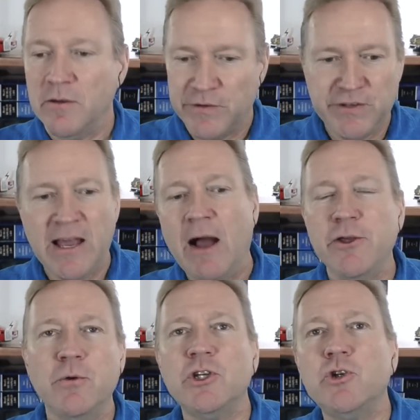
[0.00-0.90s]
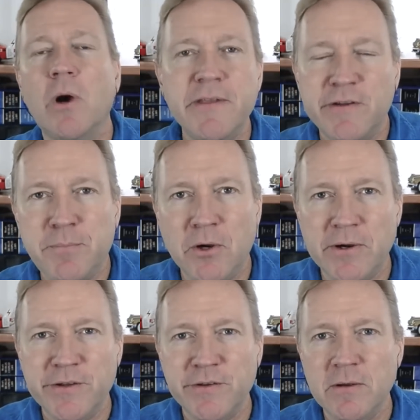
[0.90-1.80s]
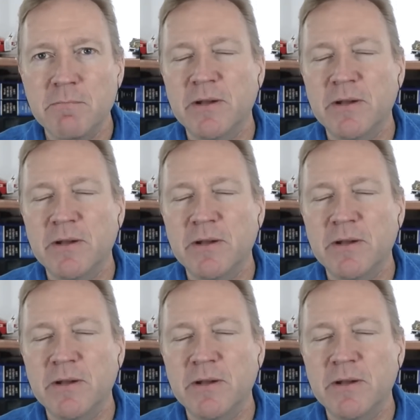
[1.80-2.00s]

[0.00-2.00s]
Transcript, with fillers: See how you enjoy the experience,